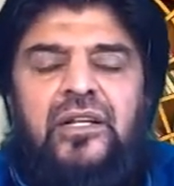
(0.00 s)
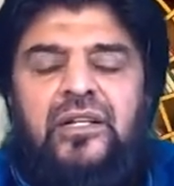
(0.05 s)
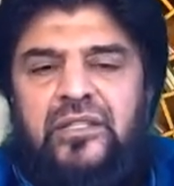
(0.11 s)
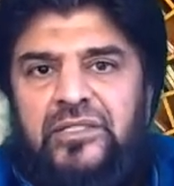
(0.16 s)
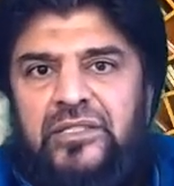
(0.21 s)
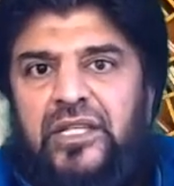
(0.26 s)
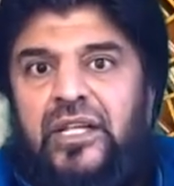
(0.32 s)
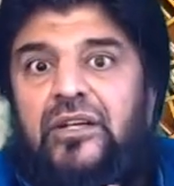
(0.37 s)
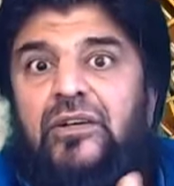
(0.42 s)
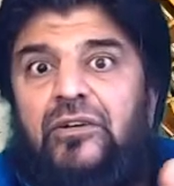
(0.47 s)

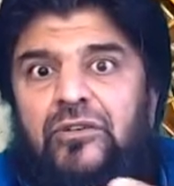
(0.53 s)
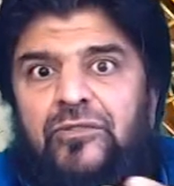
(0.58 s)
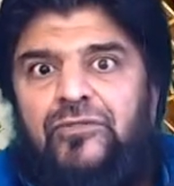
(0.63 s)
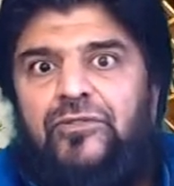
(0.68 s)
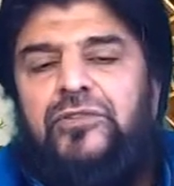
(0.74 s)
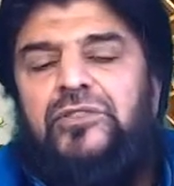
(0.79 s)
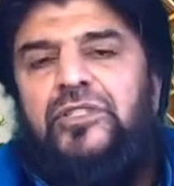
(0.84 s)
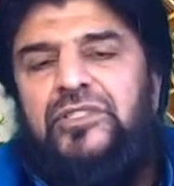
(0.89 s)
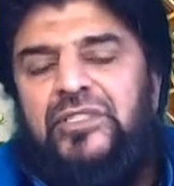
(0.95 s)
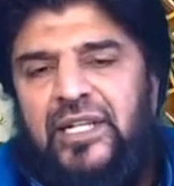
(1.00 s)
They go
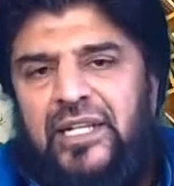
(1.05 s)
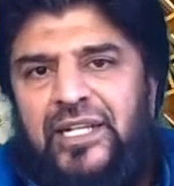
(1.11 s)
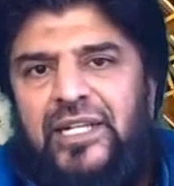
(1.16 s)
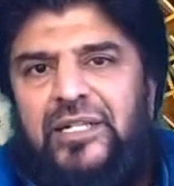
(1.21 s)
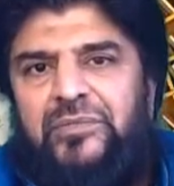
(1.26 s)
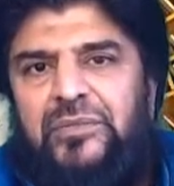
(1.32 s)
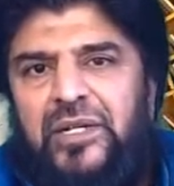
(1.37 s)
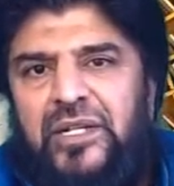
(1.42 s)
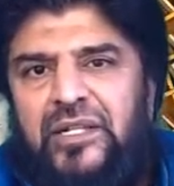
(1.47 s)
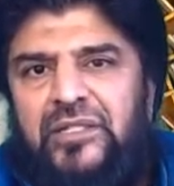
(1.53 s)
for the
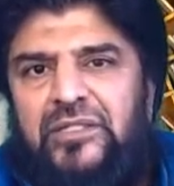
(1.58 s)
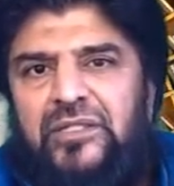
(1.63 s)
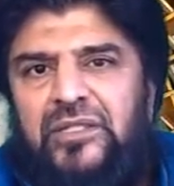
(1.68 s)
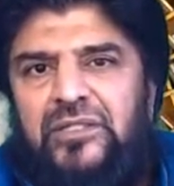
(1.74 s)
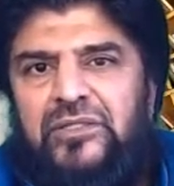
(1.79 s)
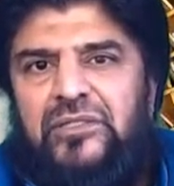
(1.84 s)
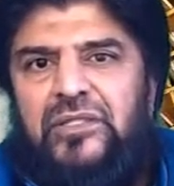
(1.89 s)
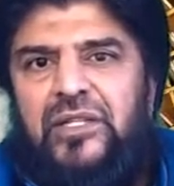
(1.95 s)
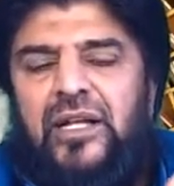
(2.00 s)
second marriages.